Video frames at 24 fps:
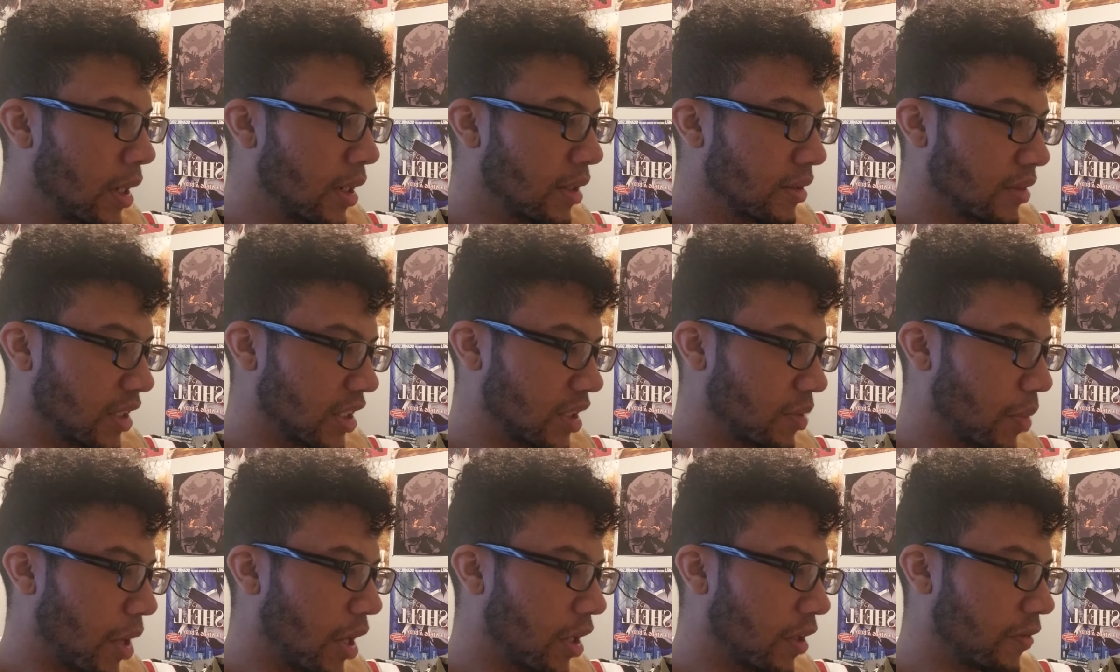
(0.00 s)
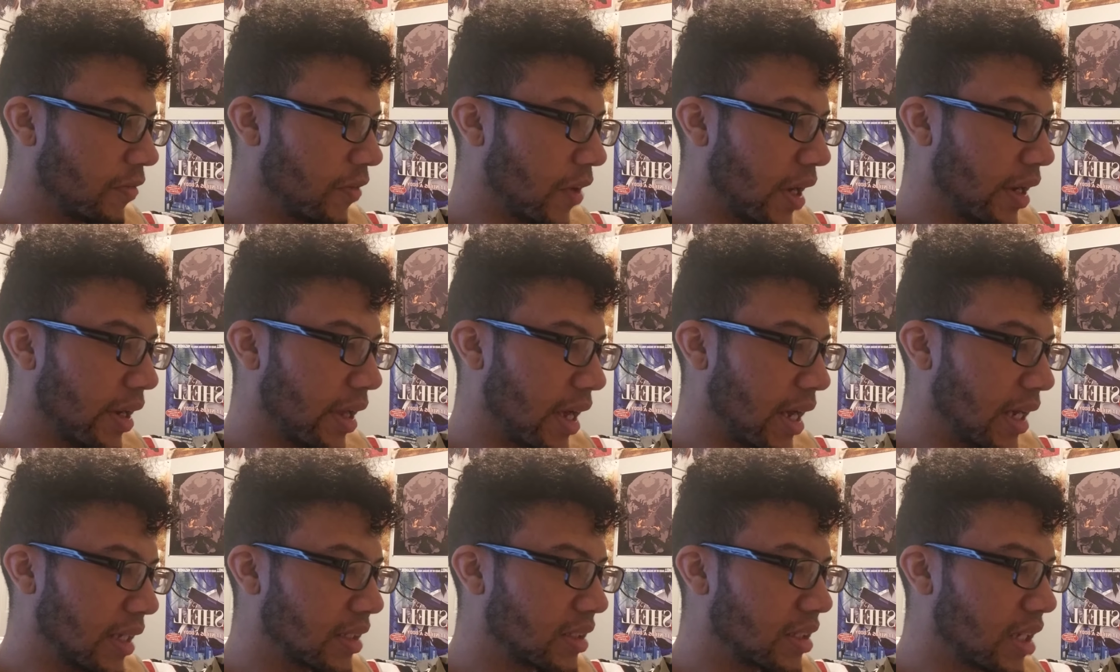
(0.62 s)
This modified
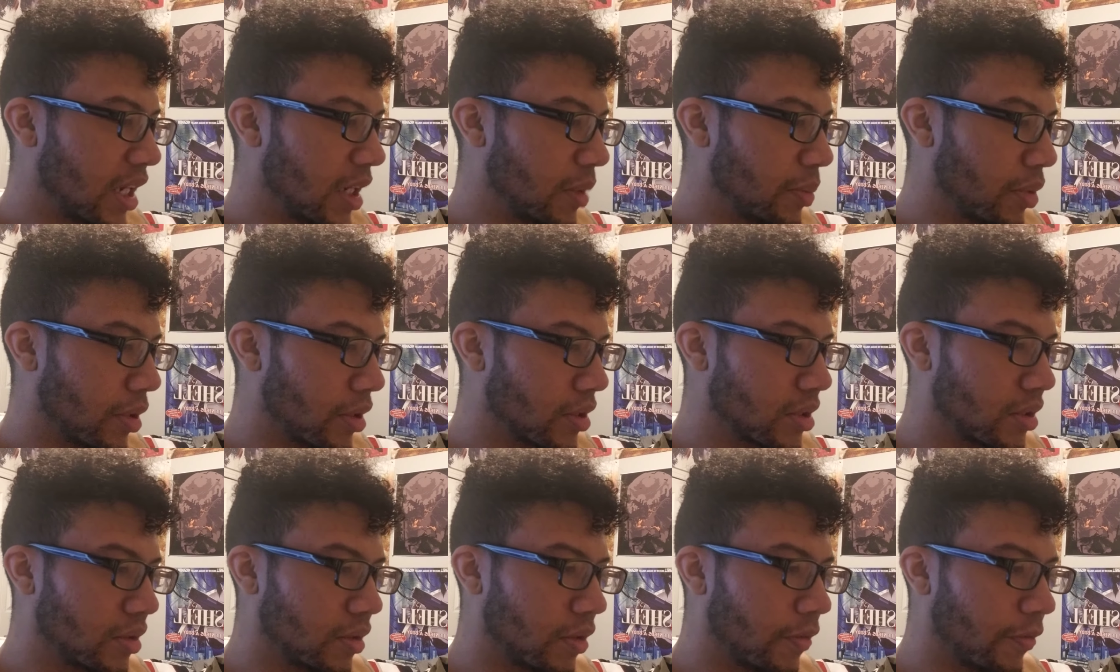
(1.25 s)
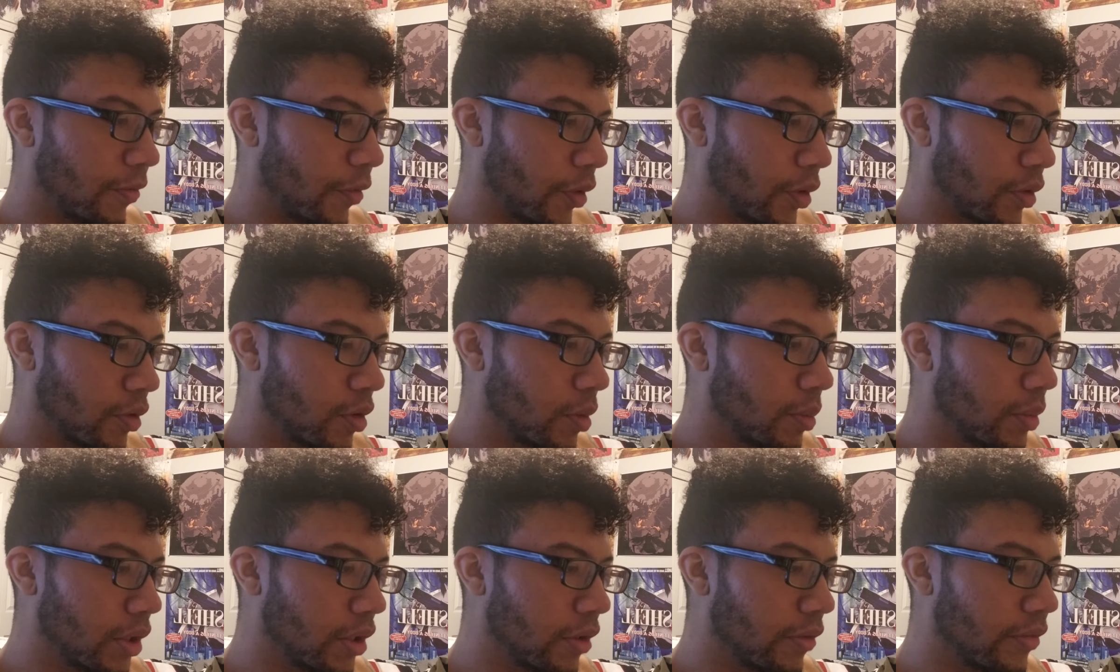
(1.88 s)
anti personnel vertical
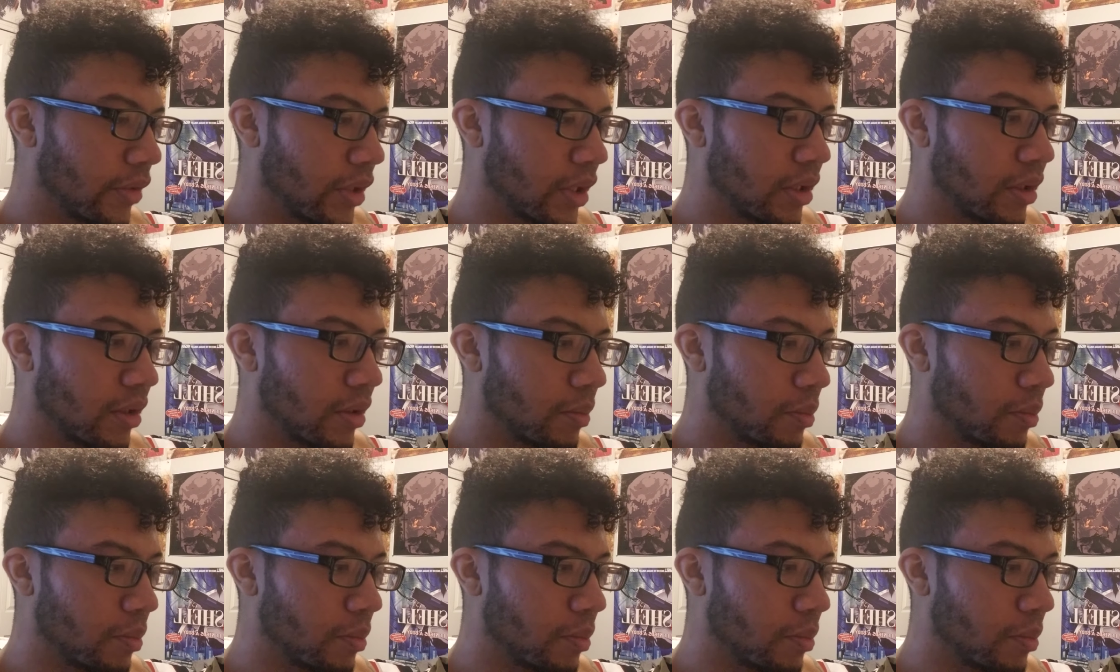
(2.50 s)
maneuvering,